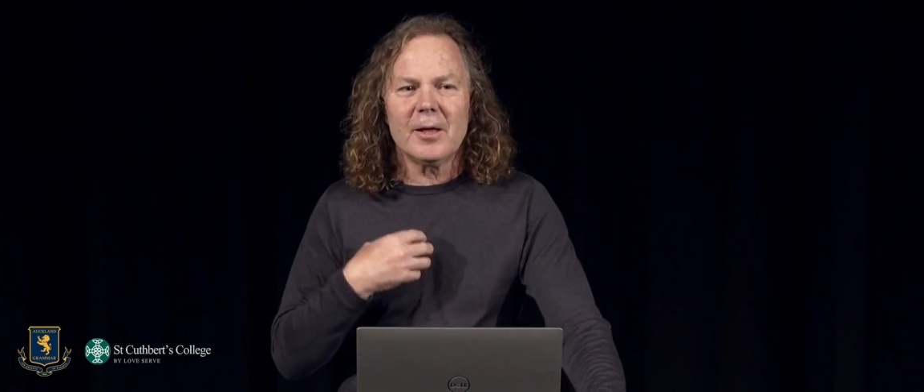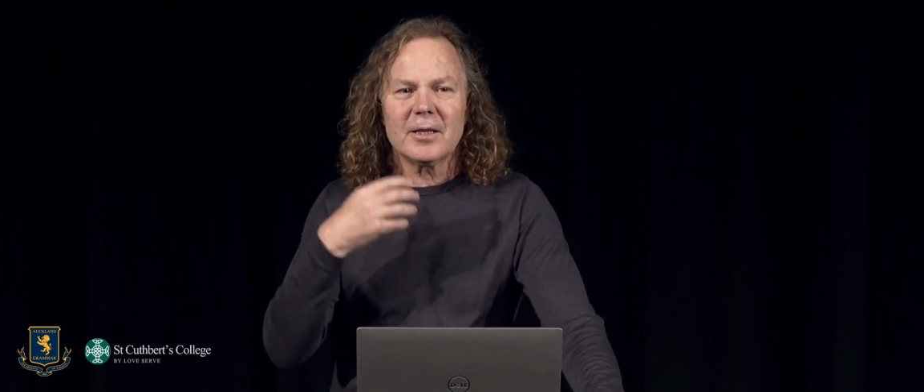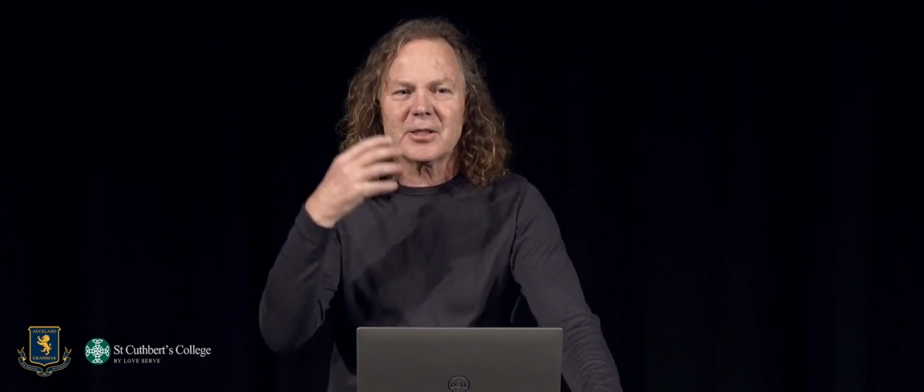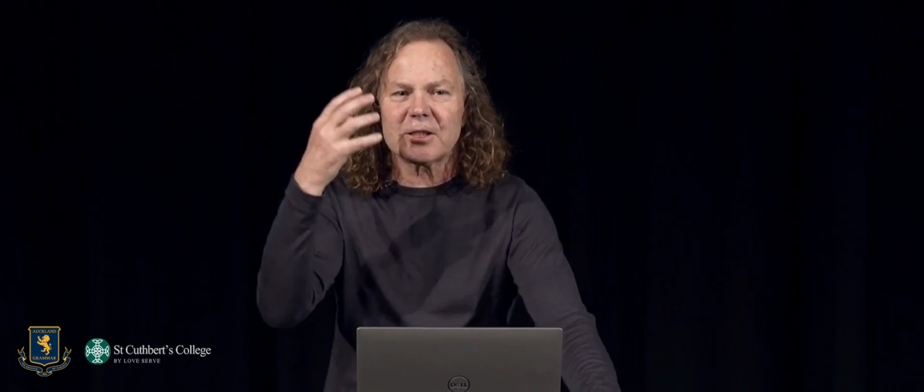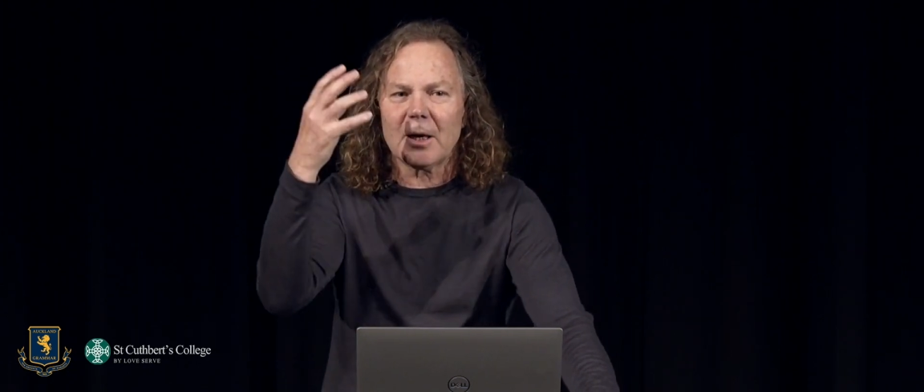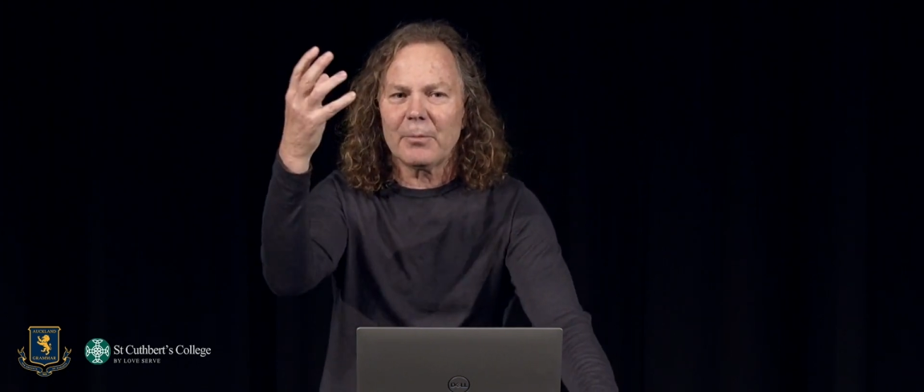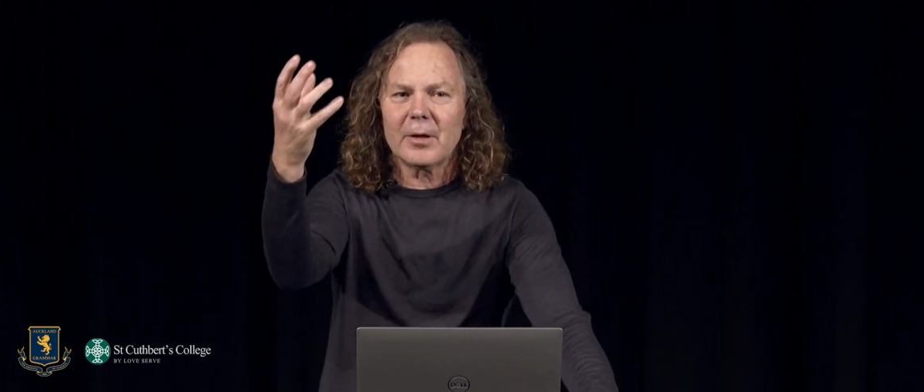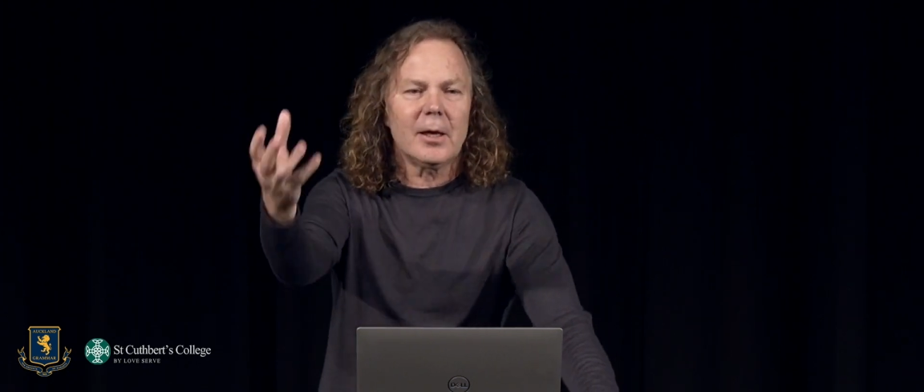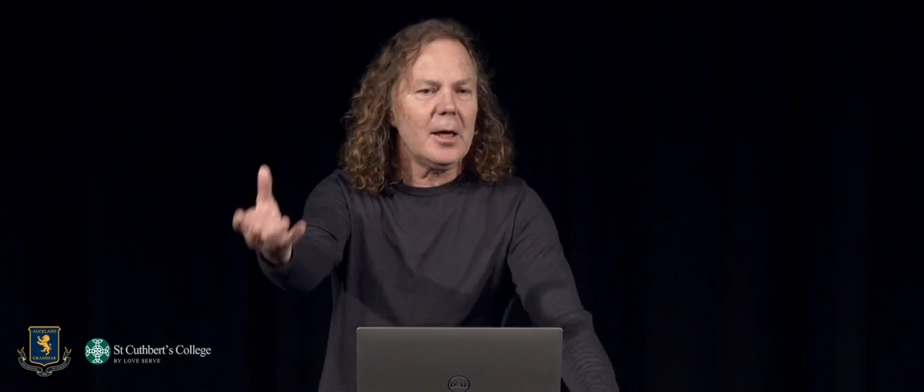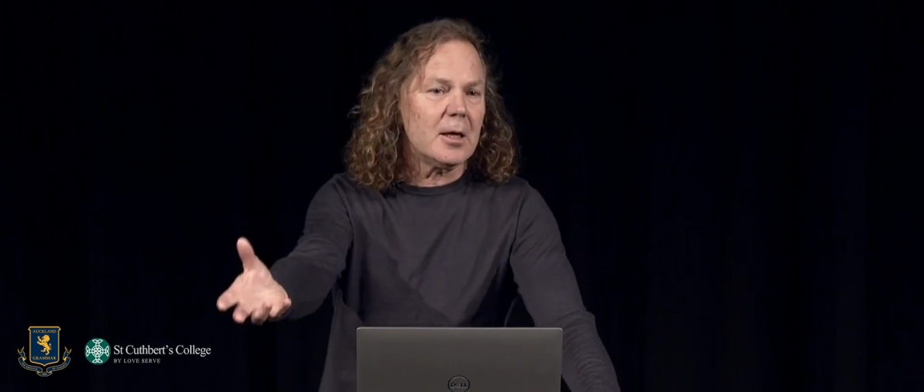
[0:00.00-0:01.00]
That's
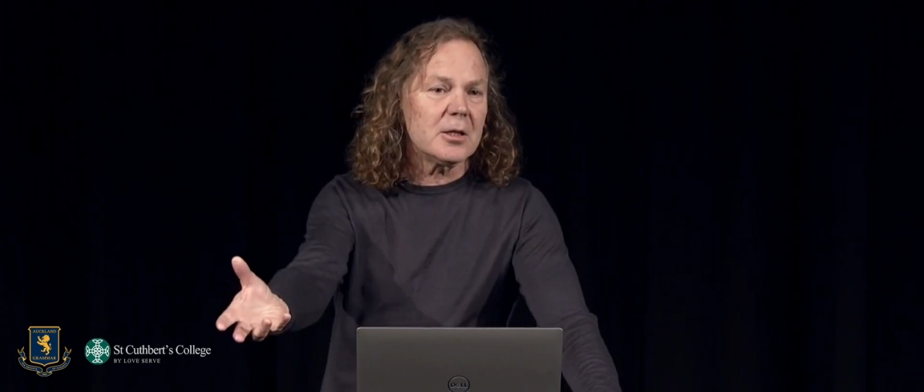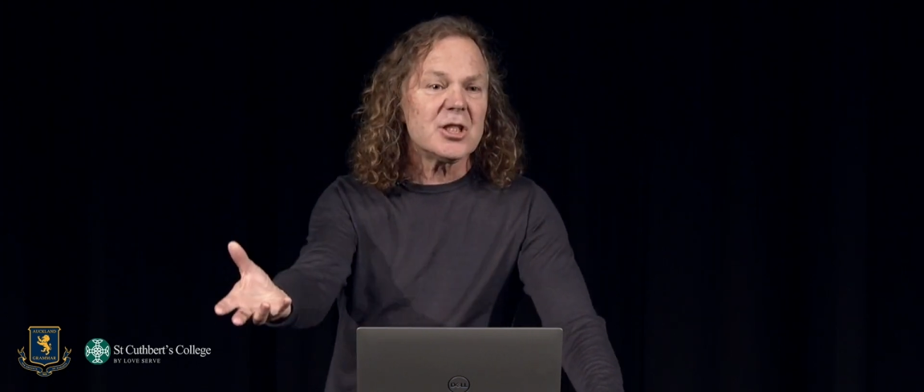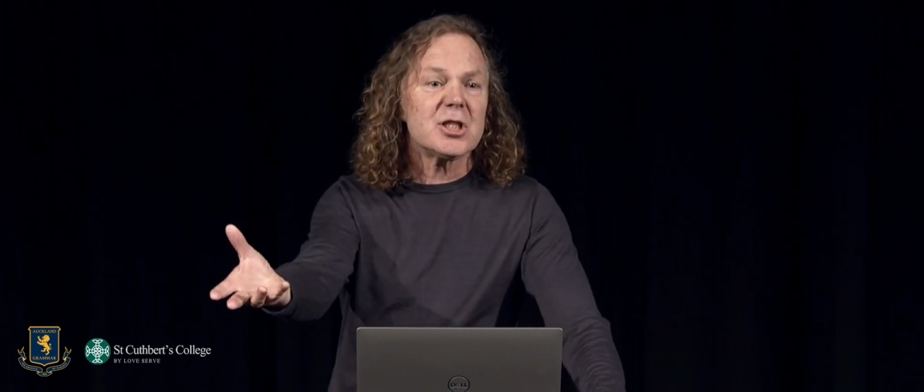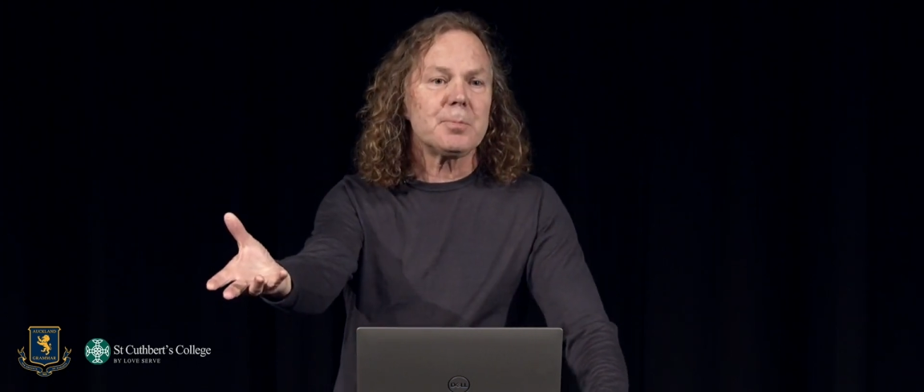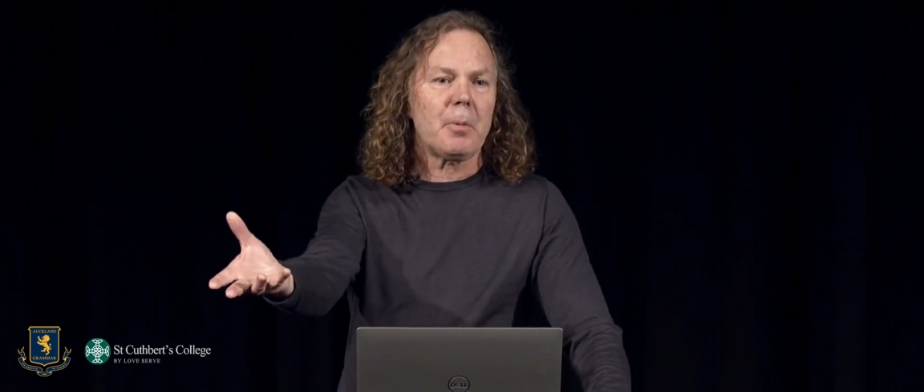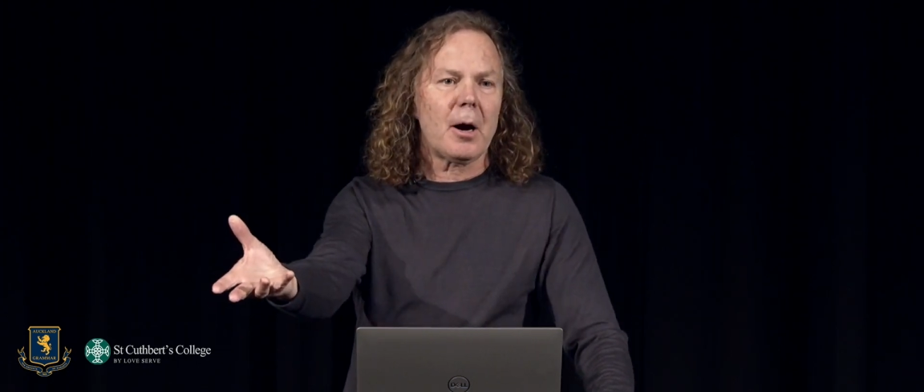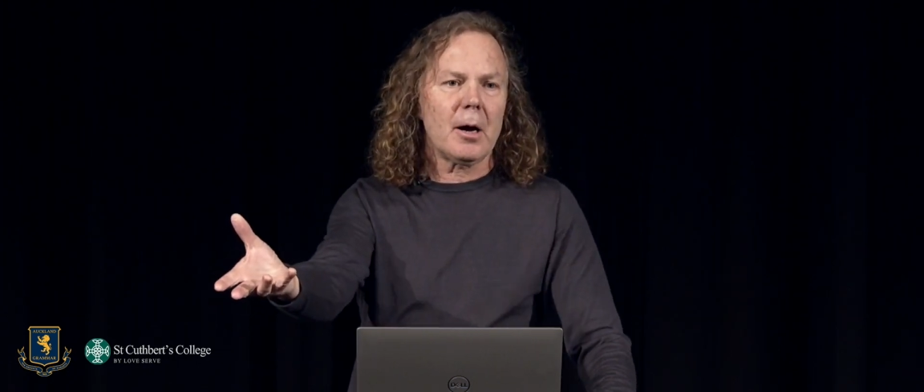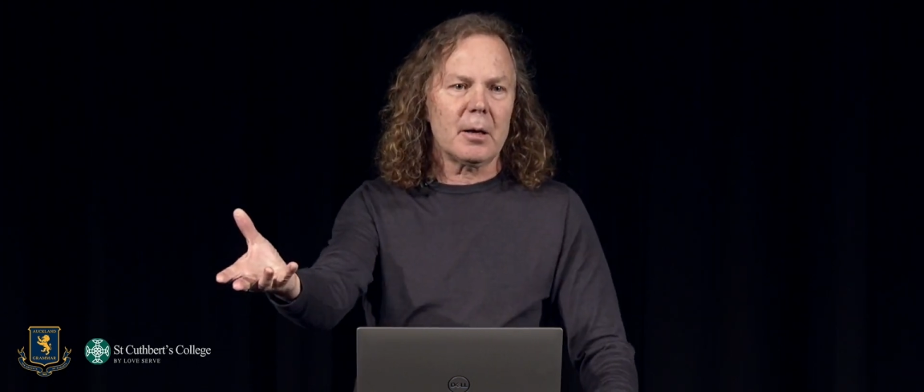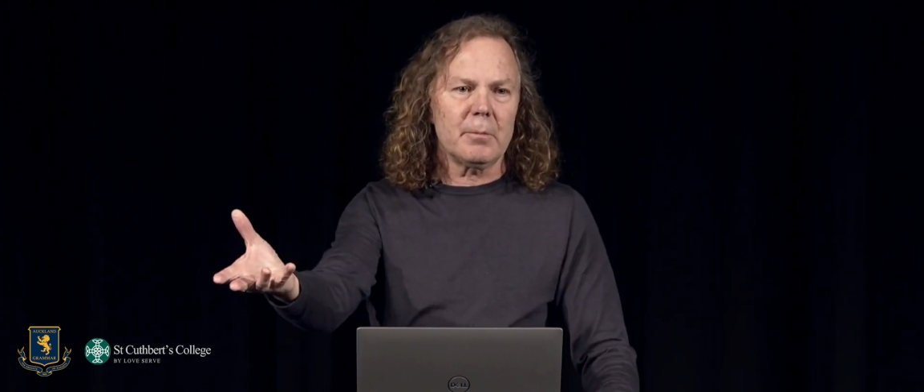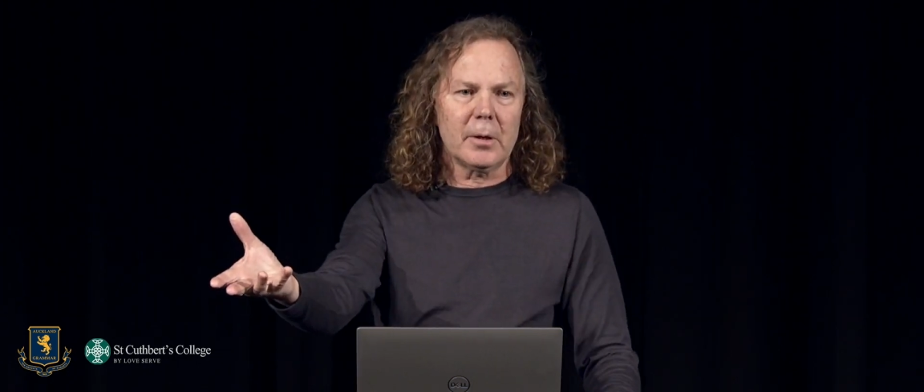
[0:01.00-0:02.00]
something he
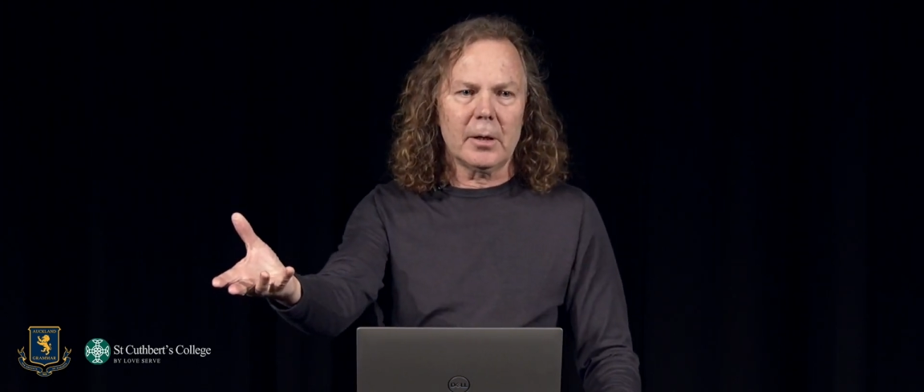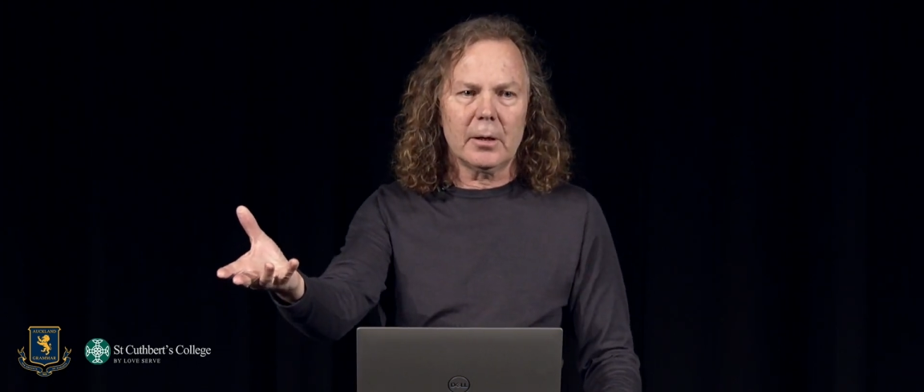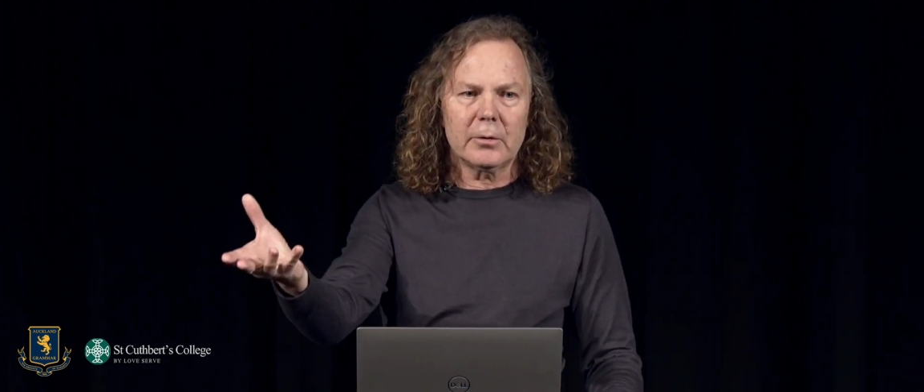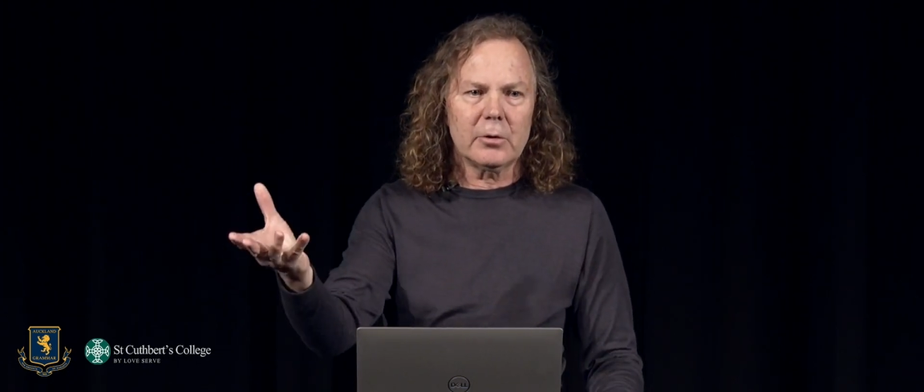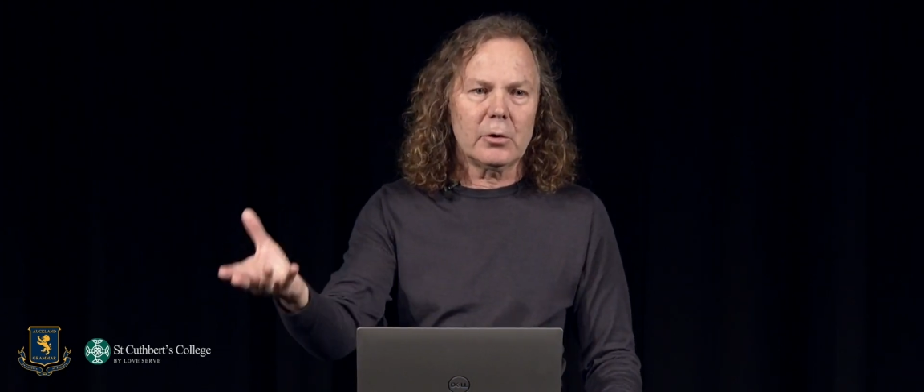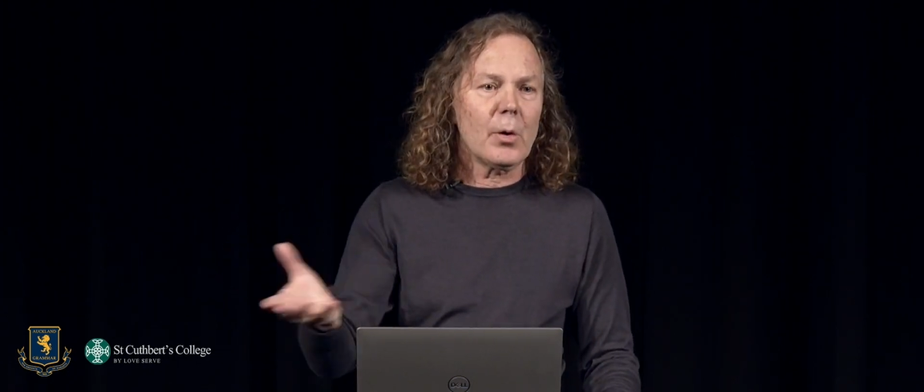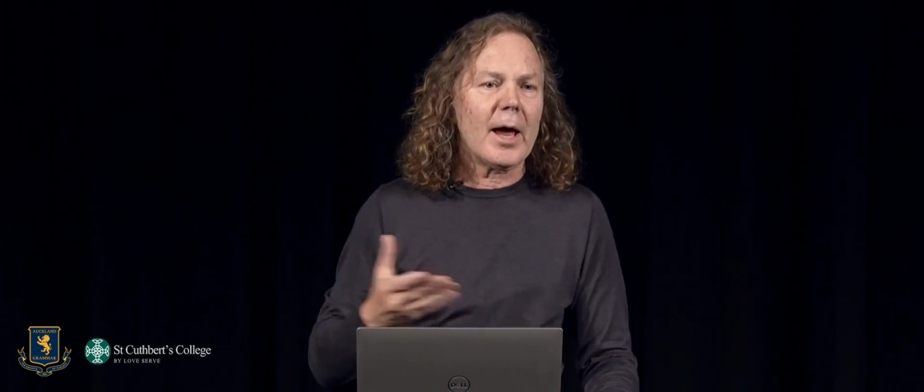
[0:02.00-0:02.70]
inspired me to do.